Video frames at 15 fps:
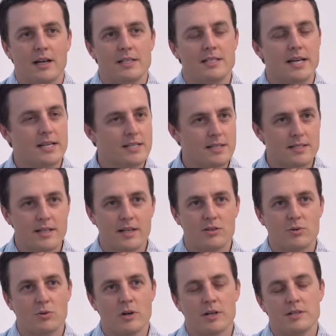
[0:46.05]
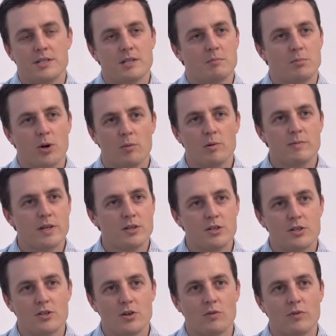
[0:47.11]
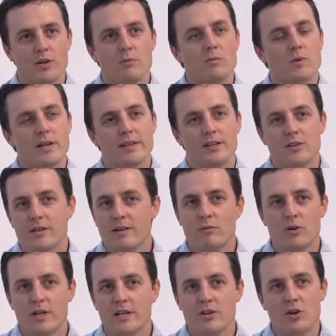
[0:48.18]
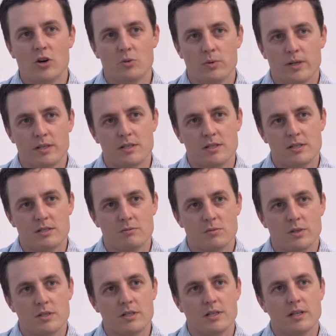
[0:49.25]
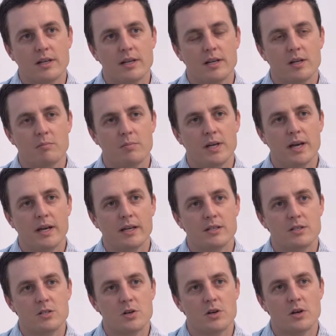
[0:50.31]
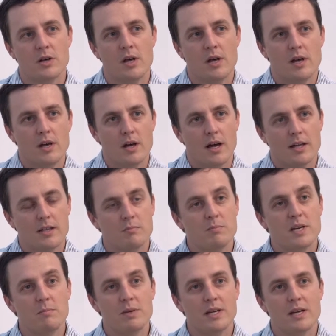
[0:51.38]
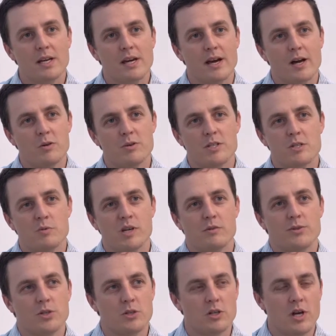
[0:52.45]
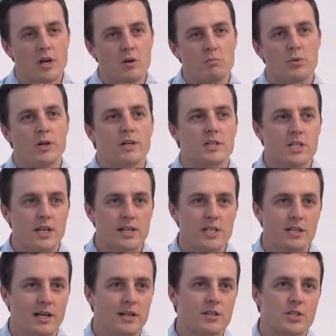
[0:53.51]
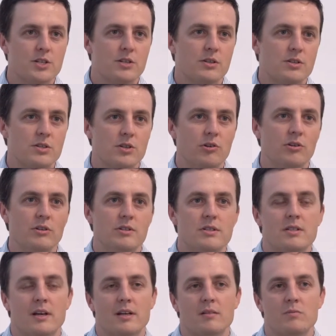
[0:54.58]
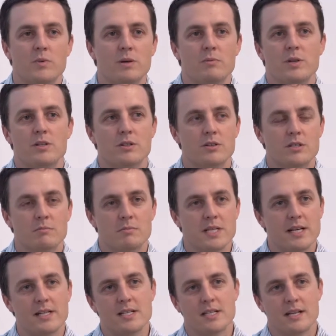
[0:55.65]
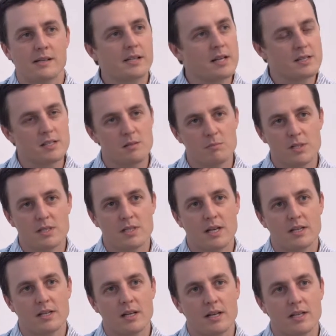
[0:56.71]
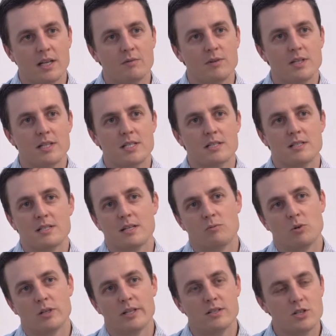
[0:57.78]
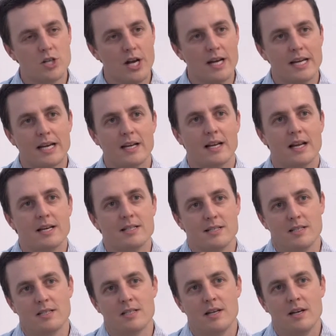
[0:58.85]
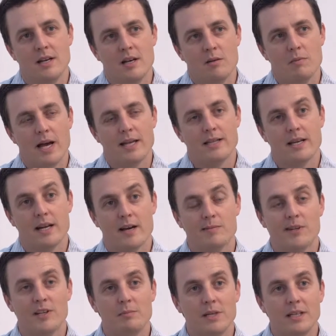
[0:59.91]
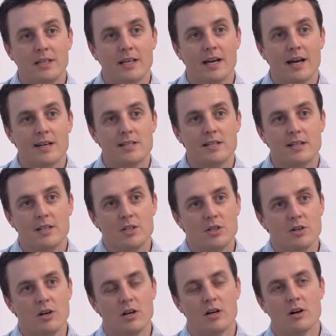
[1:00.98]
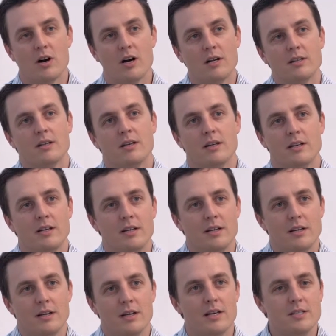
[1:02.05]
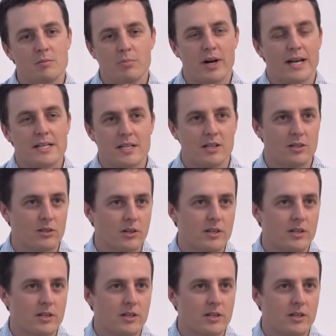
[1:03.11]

data set or some problem that you're solving that you never really know what it's going to end up being. And so I think me being here was to be able to put a challenge to the students. And we took some data that our customers had given us and said, well, let's try and analyze this, and then I'm going to be here to let you know, is it practical? Are